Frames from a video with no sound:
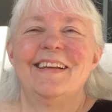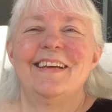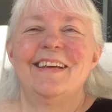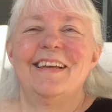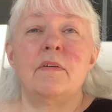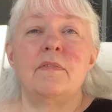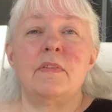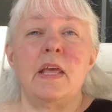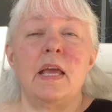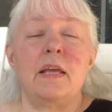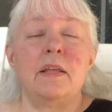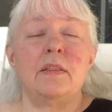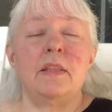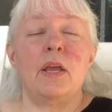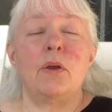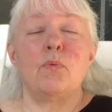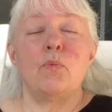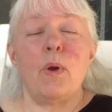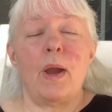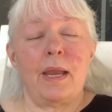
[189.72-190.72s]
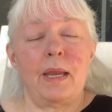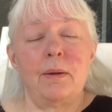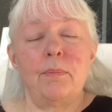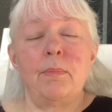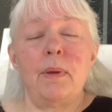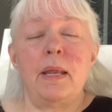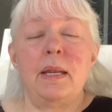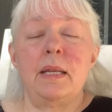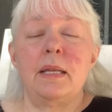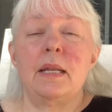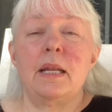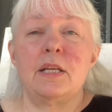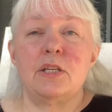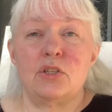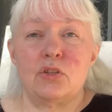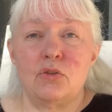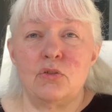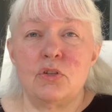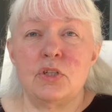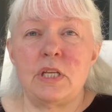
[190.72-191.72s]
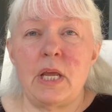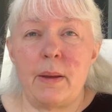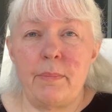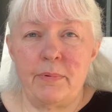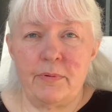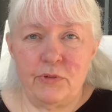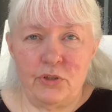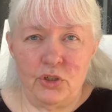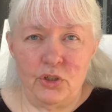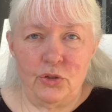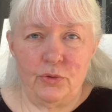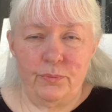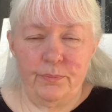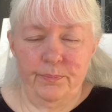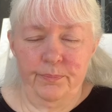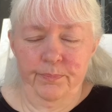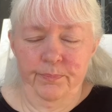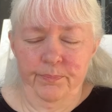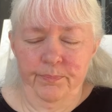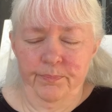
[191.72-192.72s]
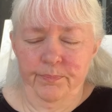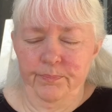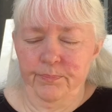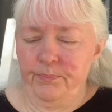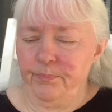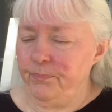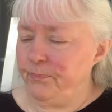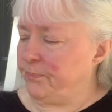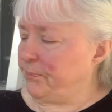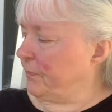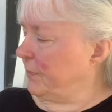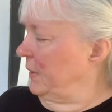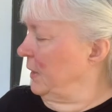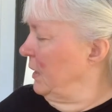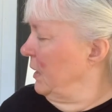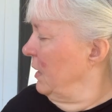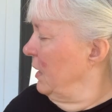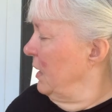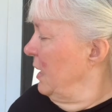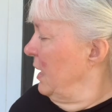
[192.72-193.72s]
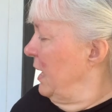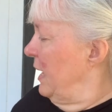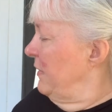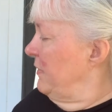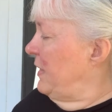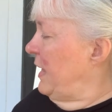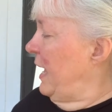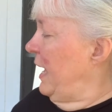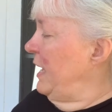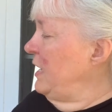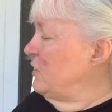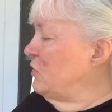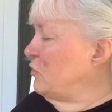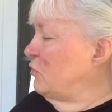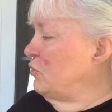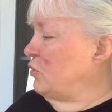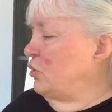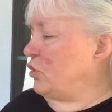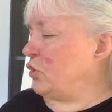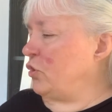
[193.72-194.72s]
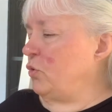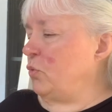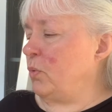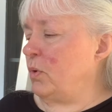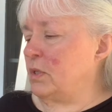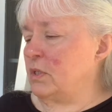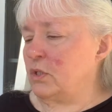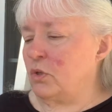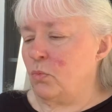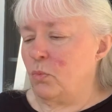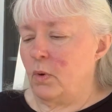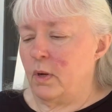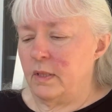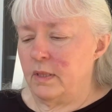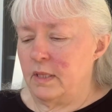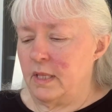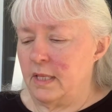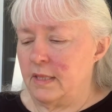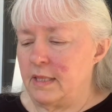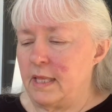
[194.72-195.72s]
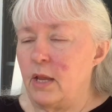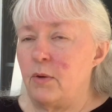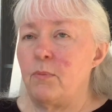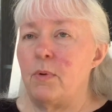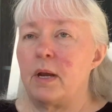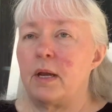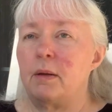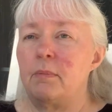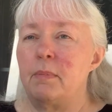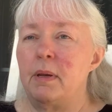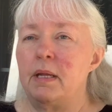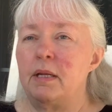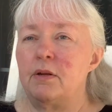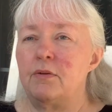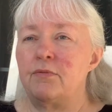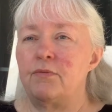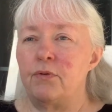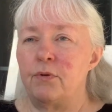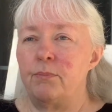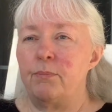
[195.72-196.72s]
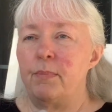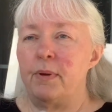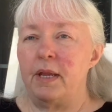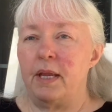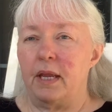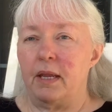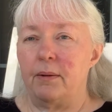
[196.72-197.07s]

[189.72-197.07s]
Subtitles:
And they recommended a certain type of shoe. And the Acer shoe was the one that they recommended from me.